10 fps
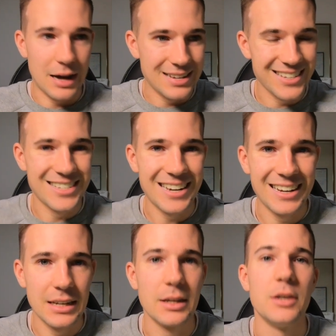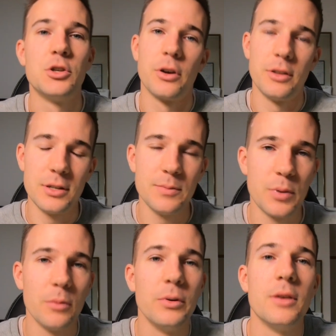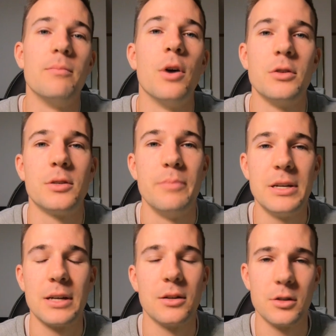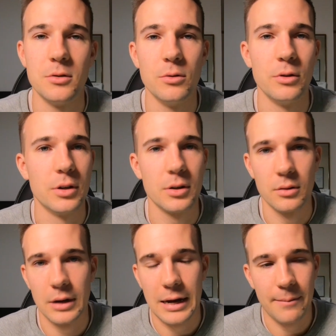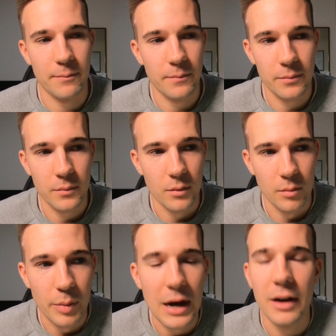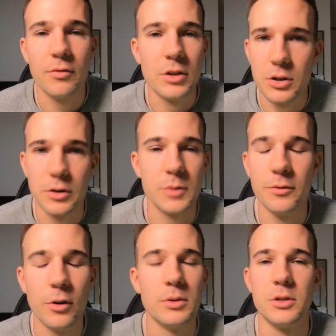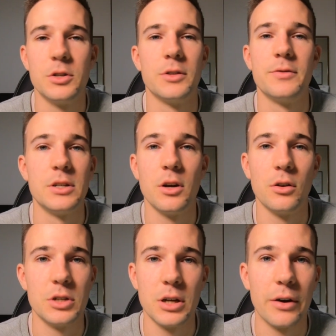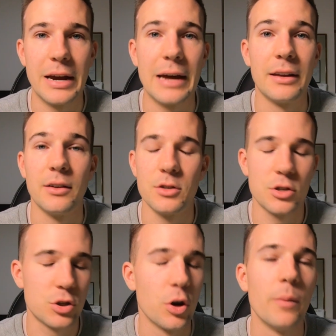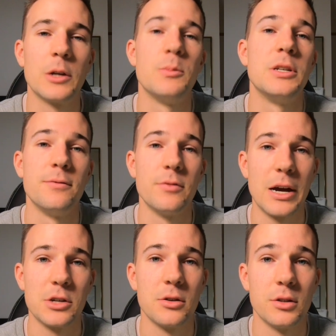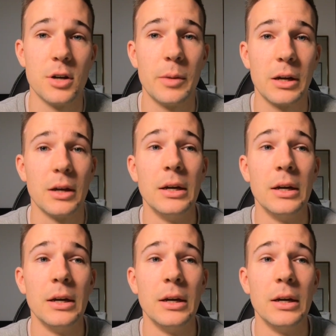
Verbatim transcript: As I said in the intro, this is probably the most misunderstood um, part of endurance performance, endurance physiology going out there, and so much misinformation on the topic.